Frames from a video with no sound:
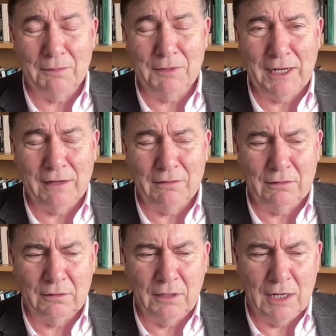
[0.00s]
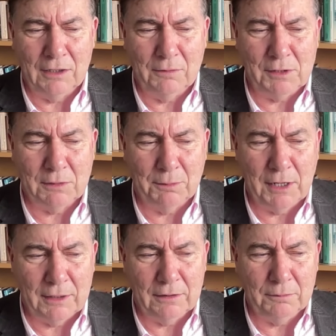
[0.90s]
come down under Mr.
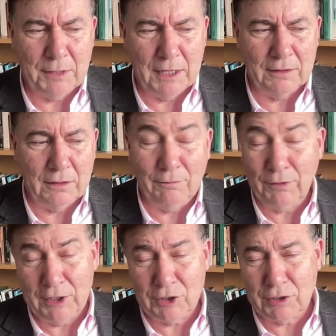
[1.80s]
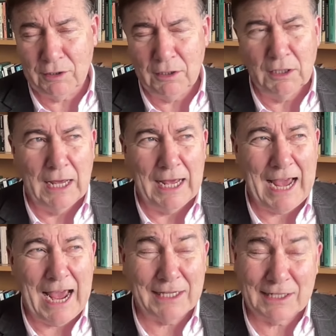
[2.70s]
Biden, but inflation
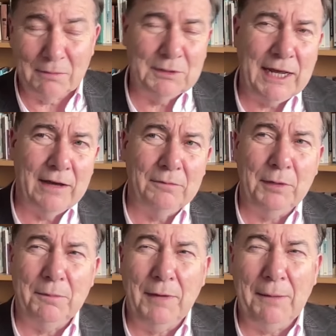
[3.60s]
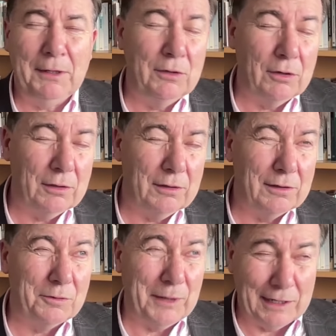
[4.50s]
has come down, but maybe not
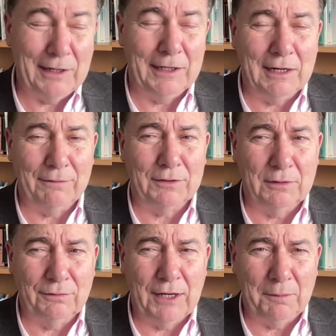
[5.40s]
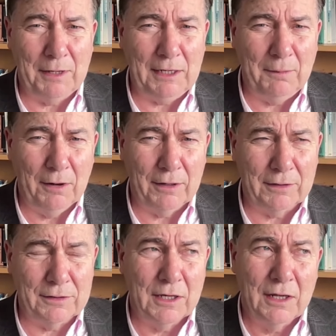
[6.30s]
quickly enough to affect many
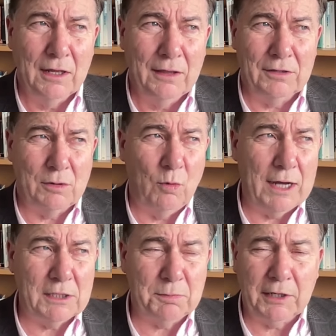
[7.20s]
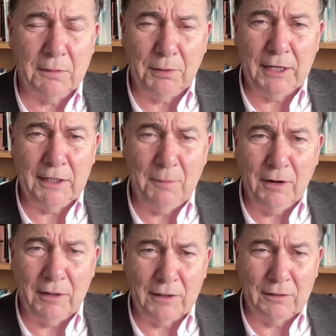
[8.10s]
Americans. There's a widespread complaint
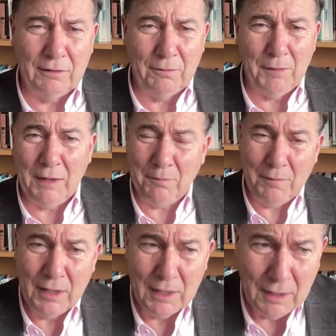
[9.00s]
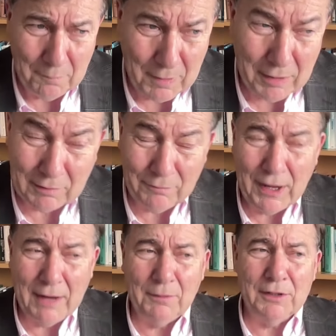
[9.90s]
in American
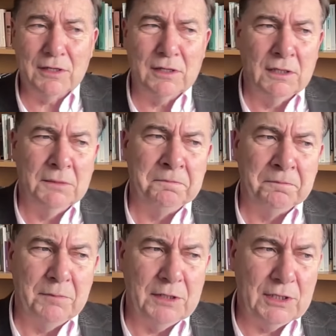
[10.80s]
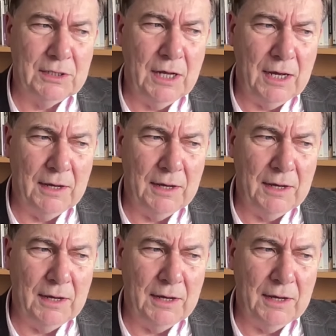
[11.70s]
families, but